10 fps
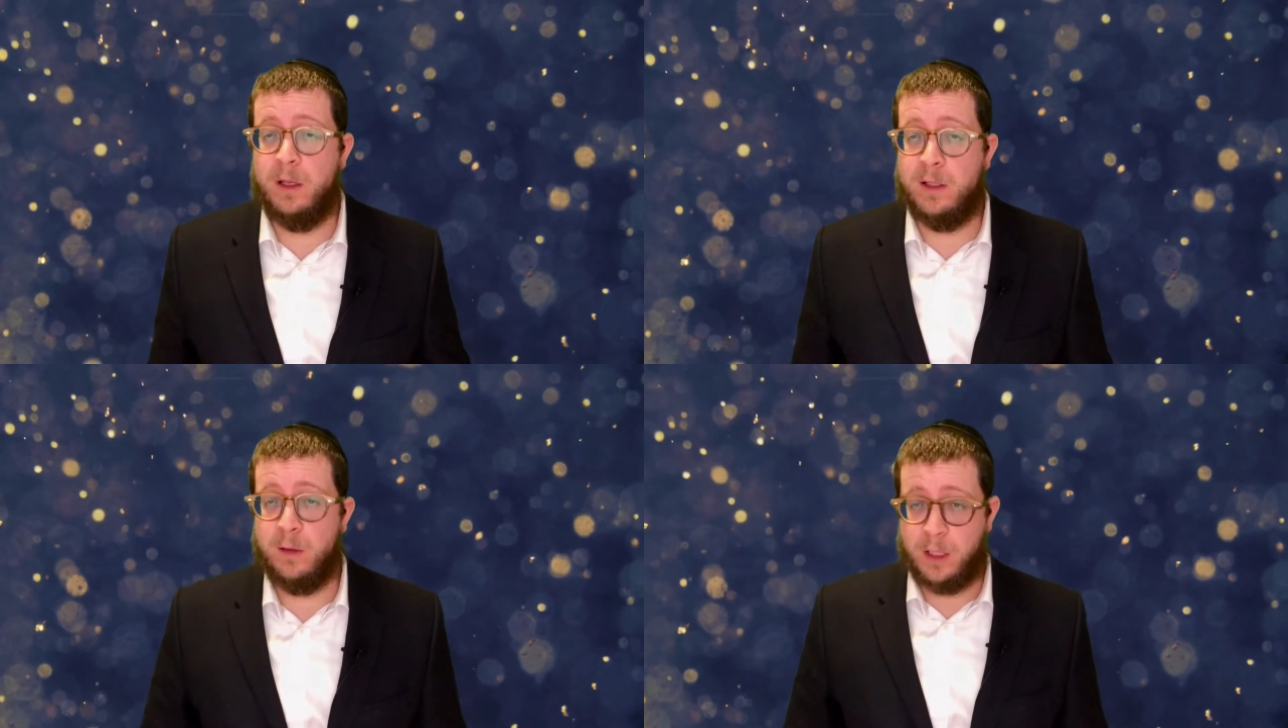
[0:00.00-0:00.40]

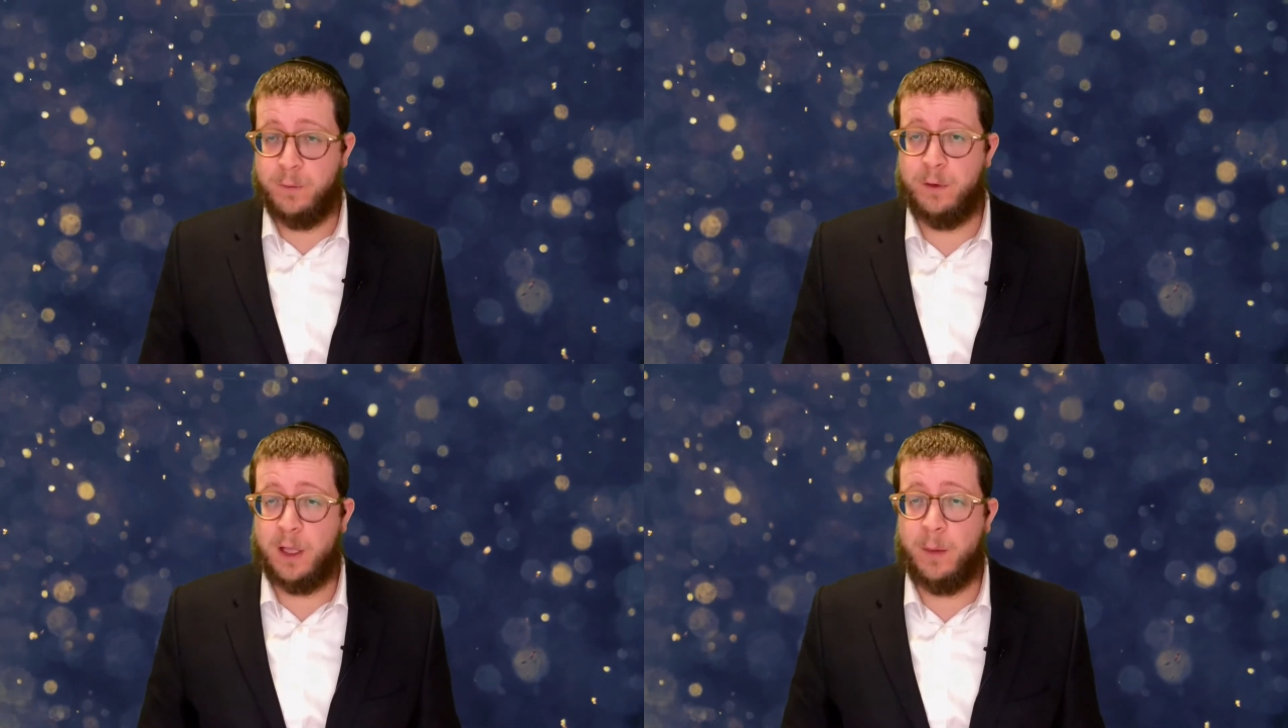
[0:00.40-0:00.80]
is looking
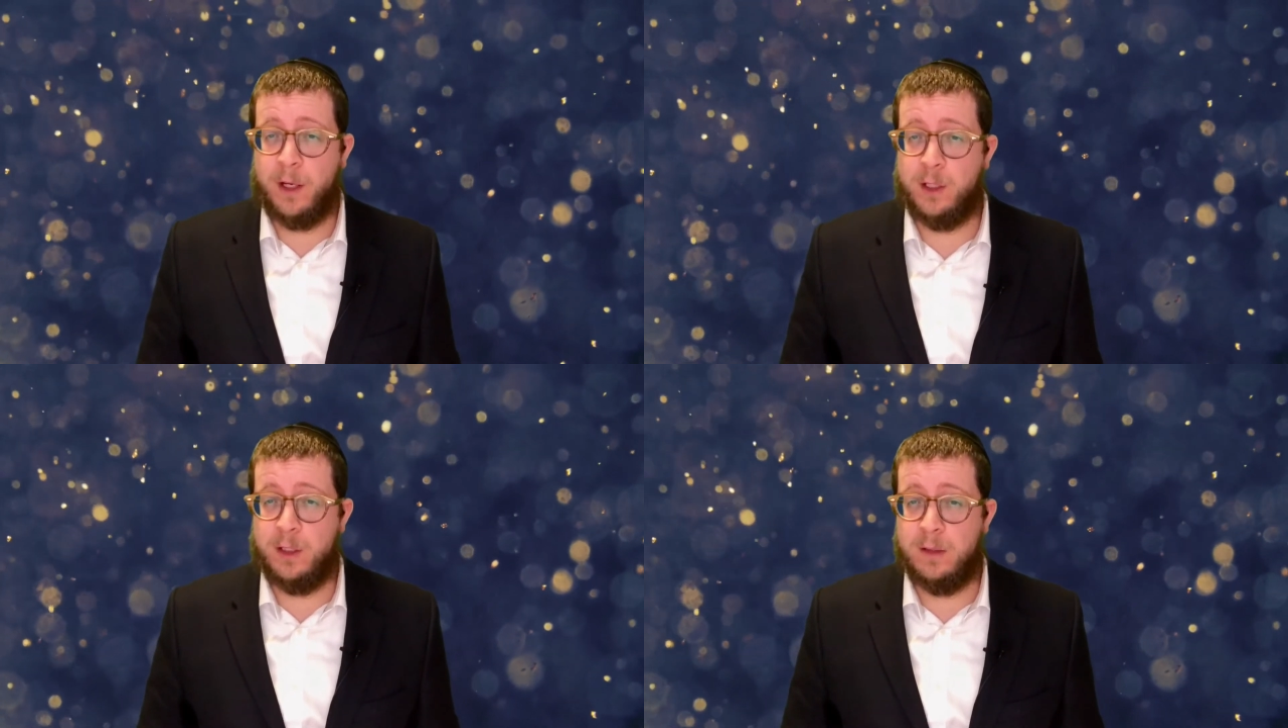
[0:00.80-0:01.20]
for
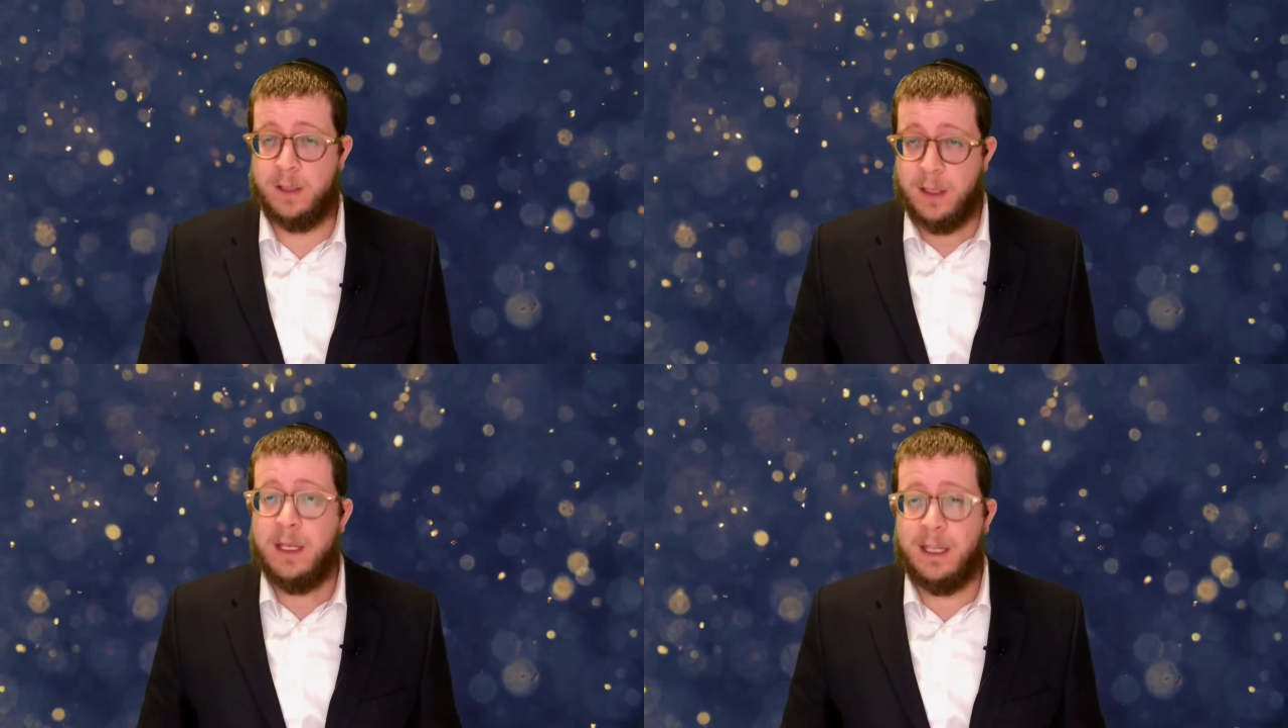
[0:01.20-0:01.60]
directions,
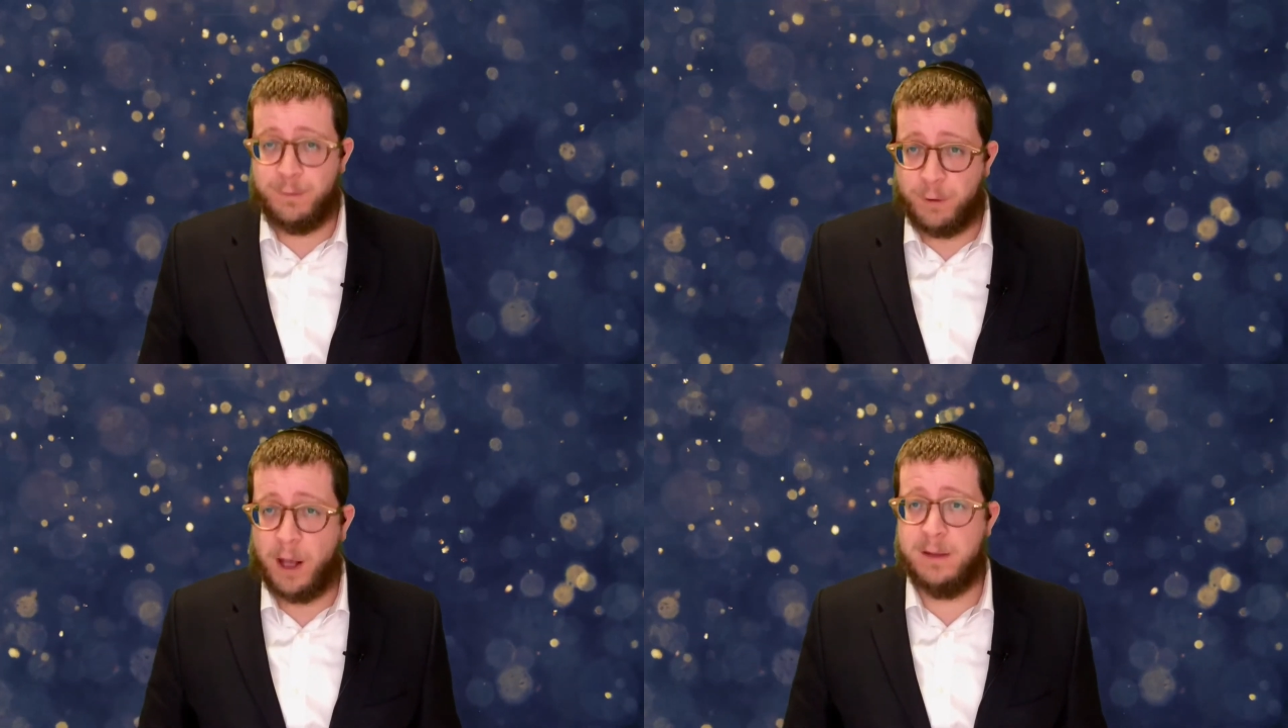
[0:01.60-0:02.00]
he
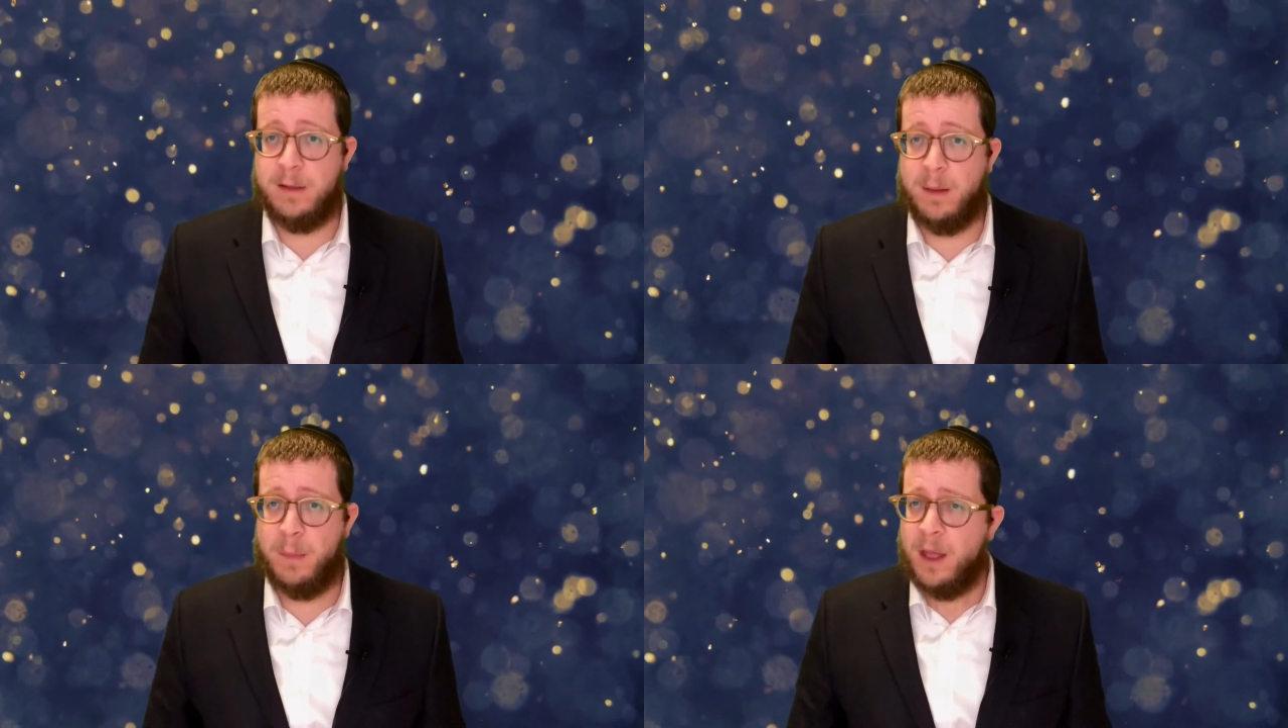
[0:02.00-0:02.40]
finds
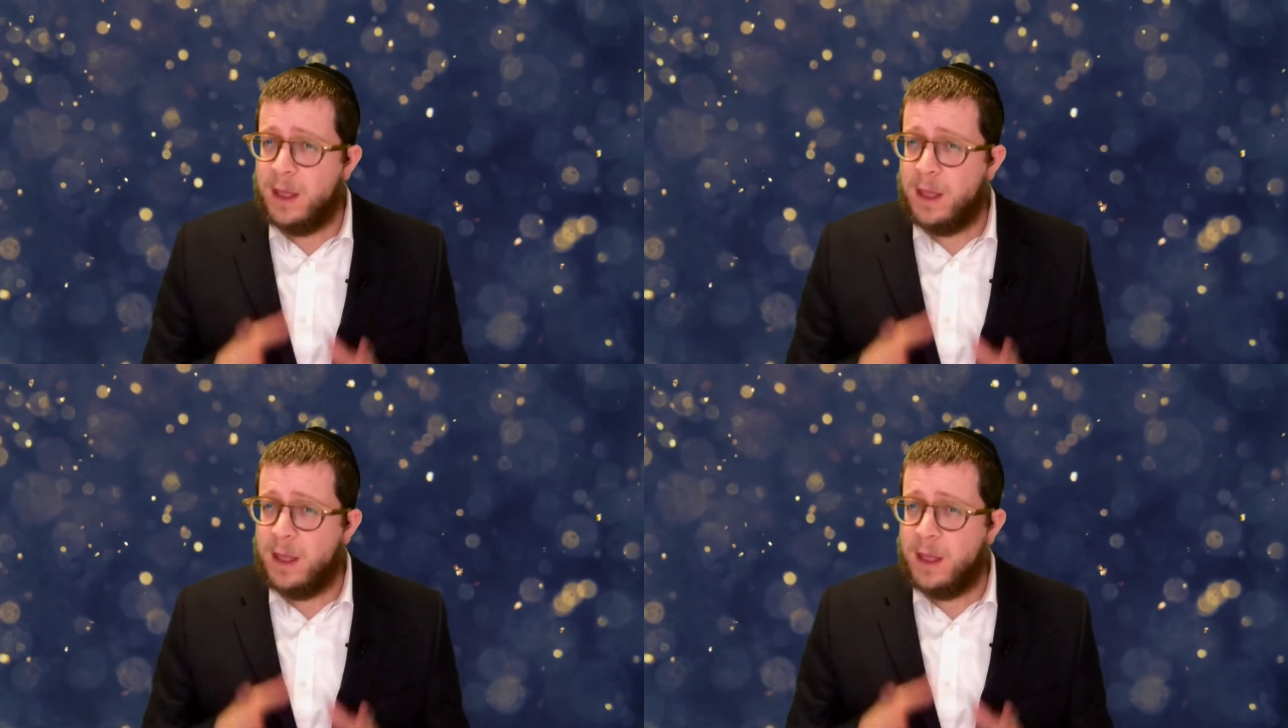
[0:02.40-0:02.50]
them.